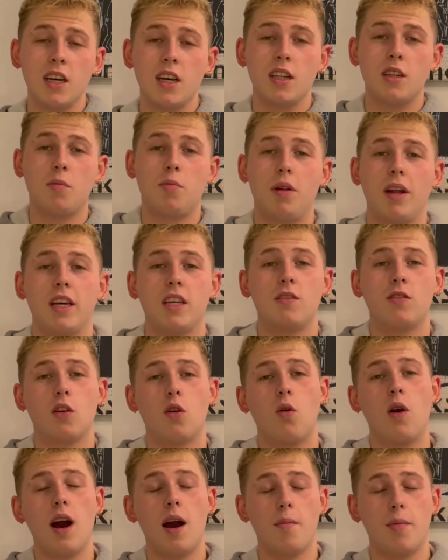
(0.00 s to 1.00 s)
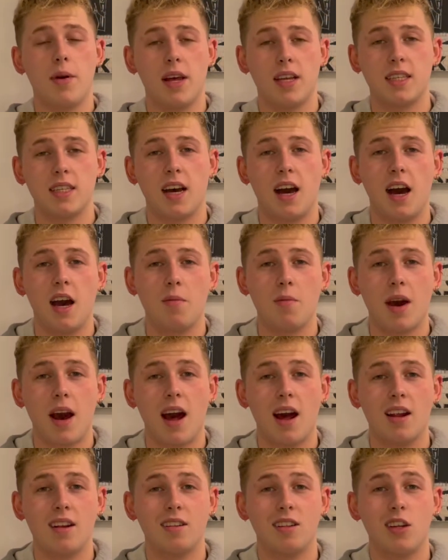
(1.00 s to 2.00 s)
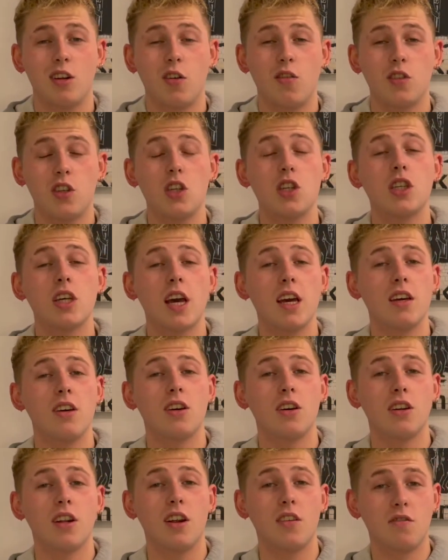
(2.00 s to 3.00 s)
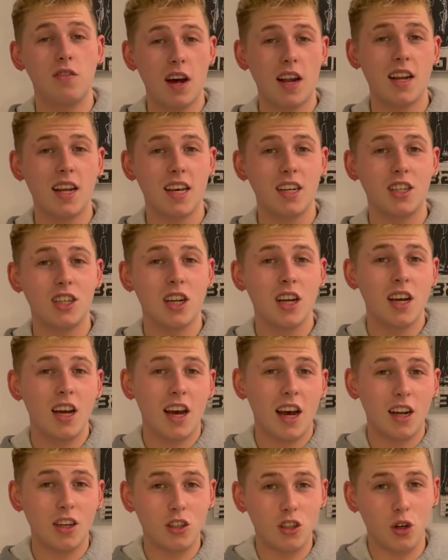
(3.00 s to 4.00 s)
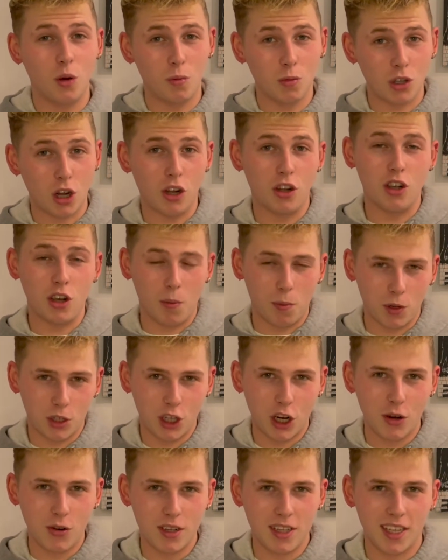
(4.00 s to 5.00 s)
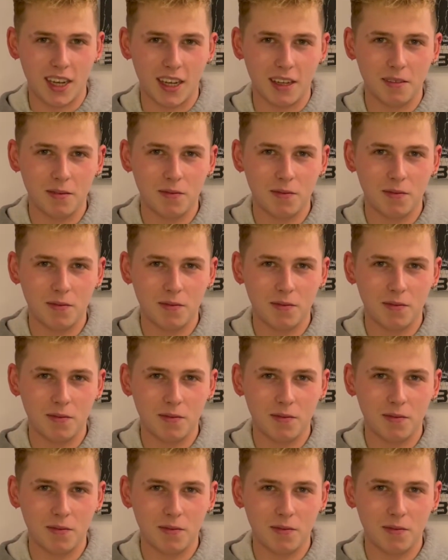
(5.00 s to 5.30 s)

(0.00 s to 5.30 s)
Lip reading: the place for quite a bit of time and they'd obviously taken advantage and jumped on the opportunity.